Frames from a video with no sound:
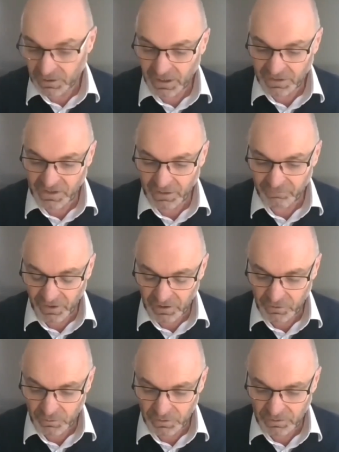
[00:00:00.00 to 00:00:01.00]
has had
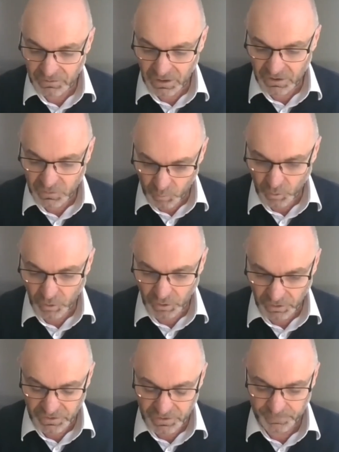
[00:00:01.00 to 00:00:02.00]
value and has worked.